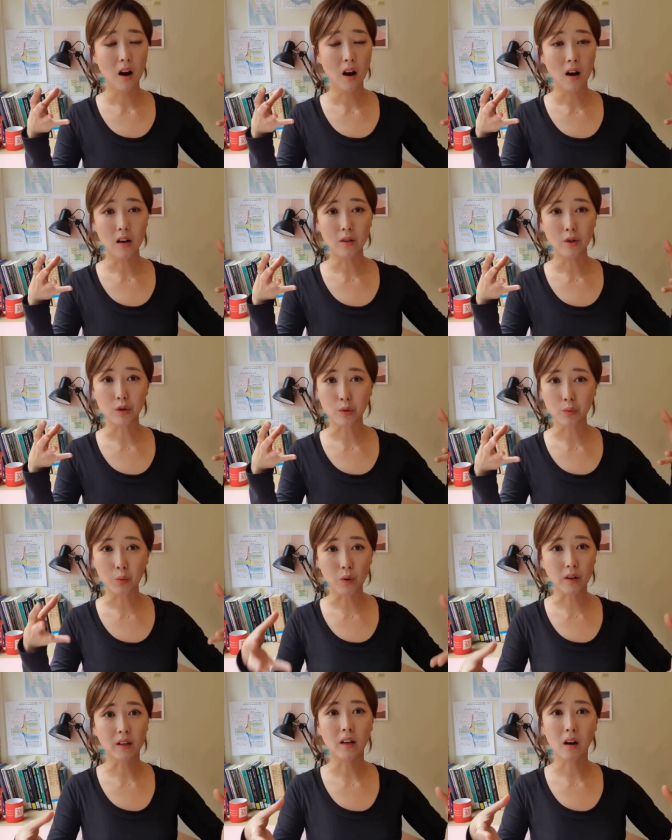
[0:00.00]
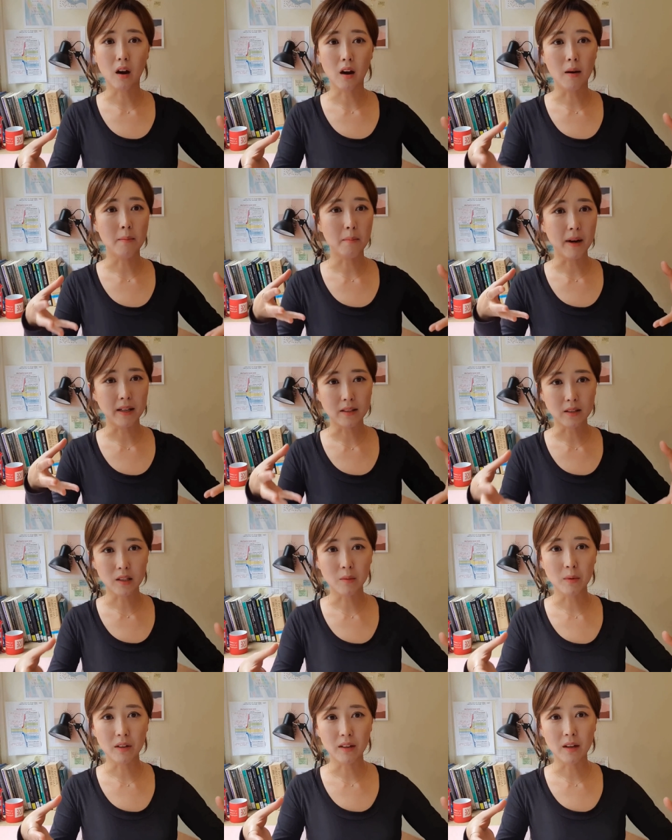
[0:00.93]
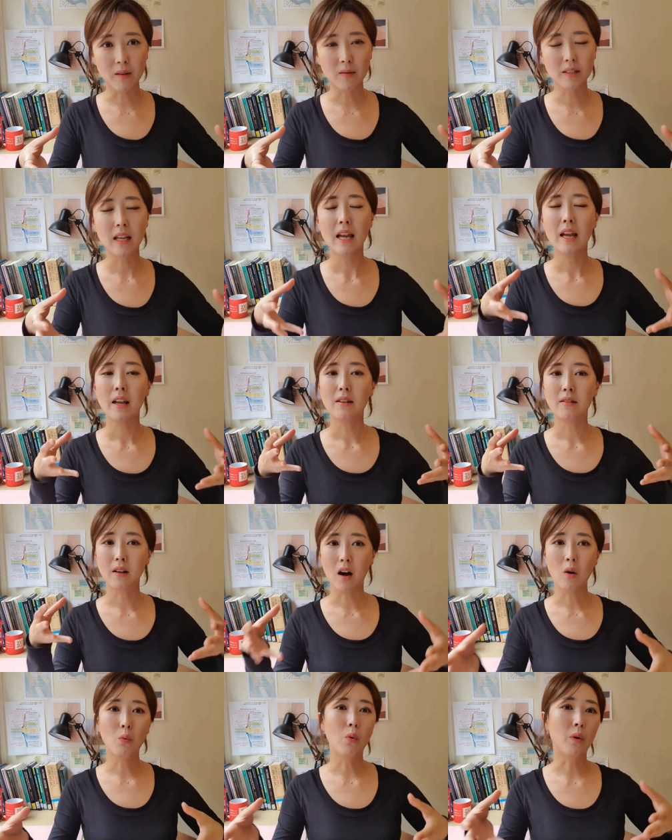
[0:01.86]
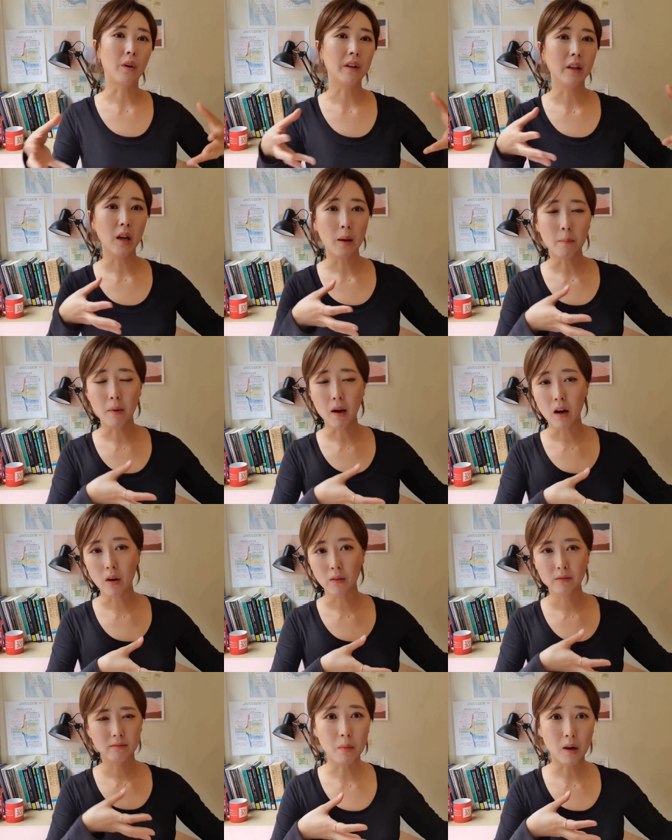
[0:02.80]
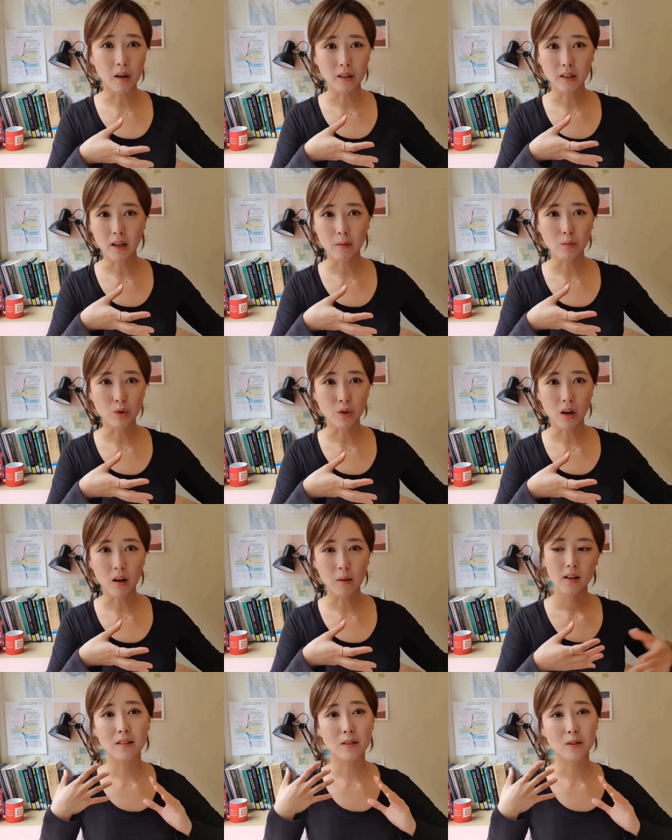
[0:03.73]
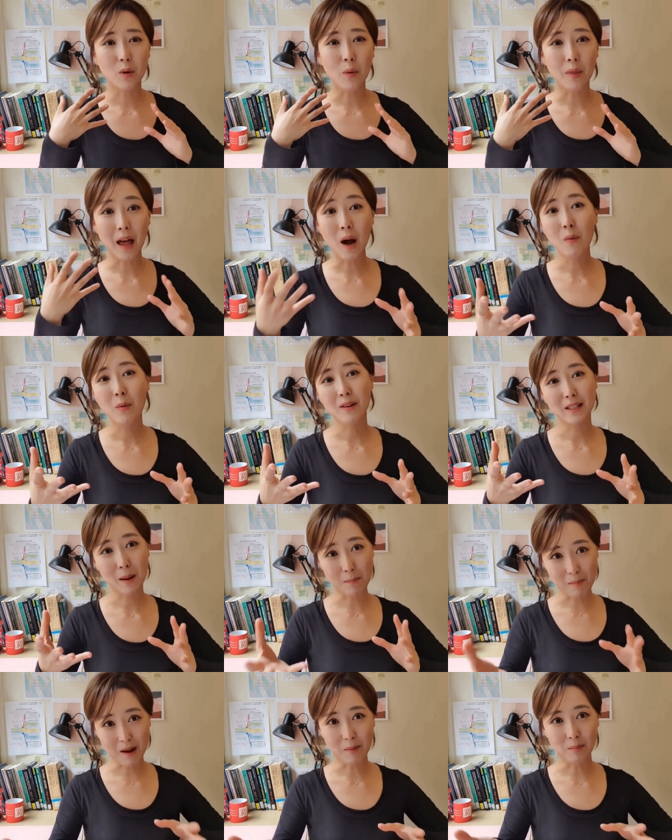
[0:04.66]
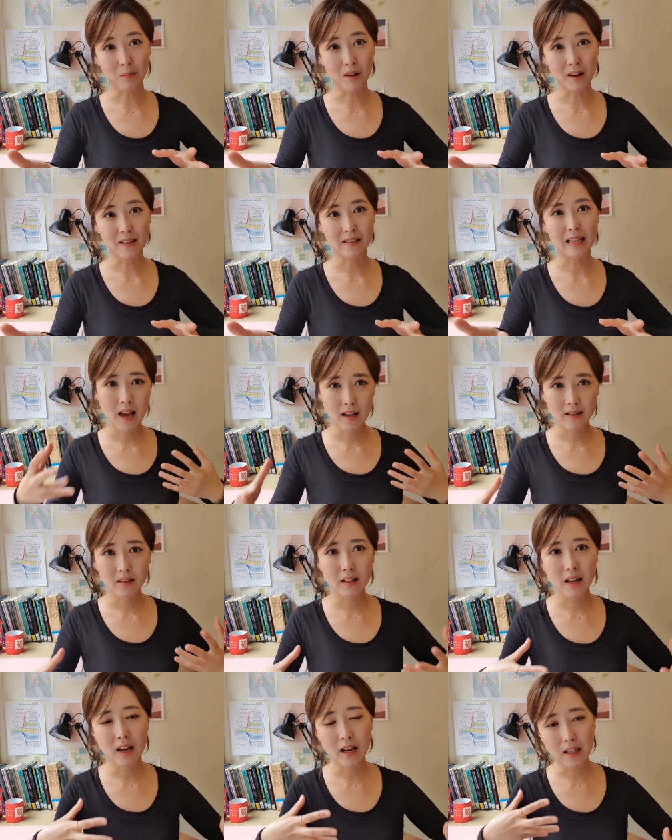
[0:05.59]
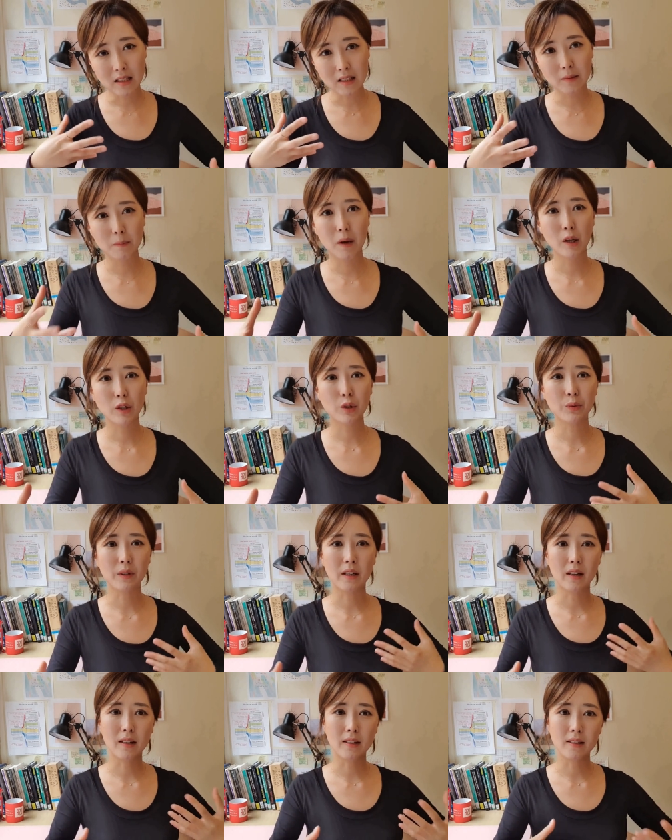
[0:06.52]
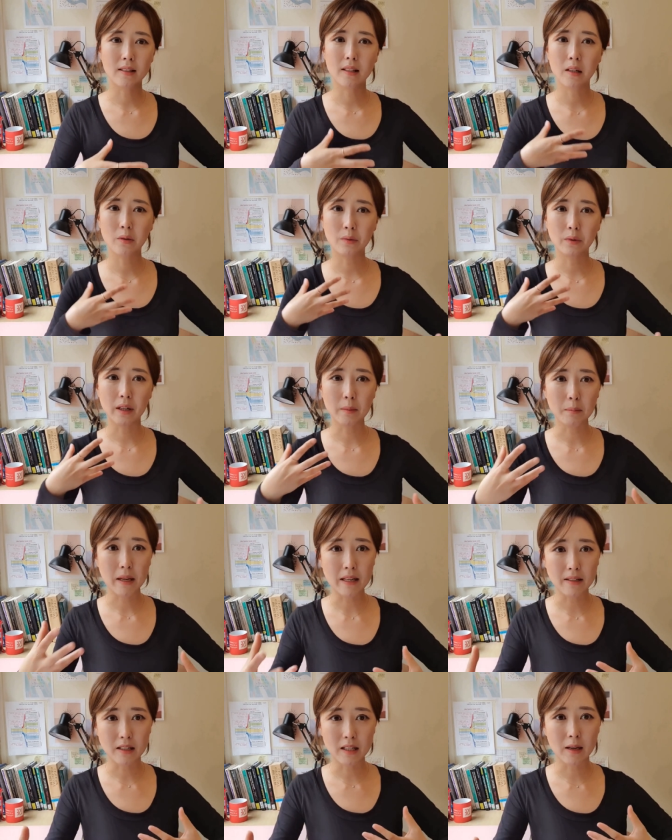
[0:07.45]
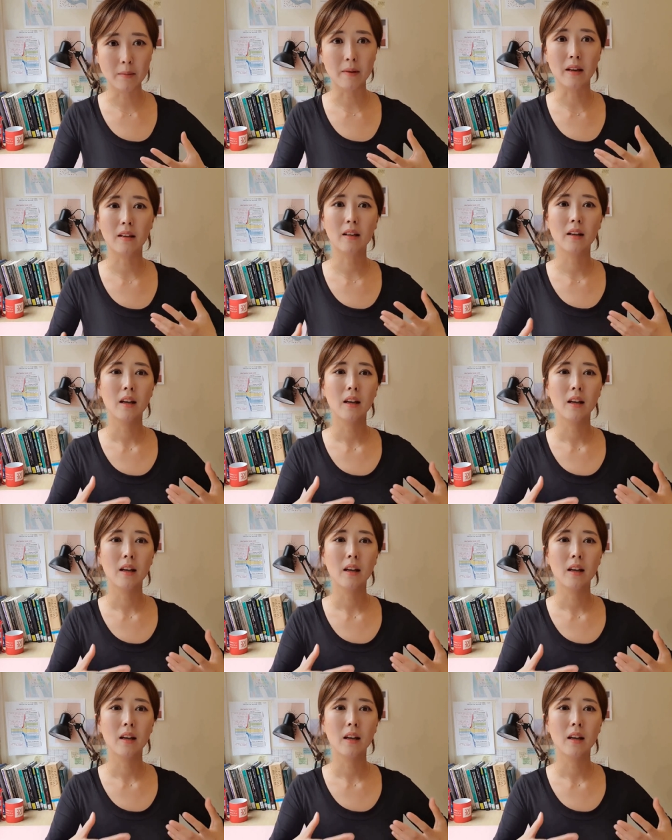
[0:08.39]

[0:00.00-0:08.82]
on just working on my summatives, not worrying about part-time job. So that was a big plus, and especially considering pandemic,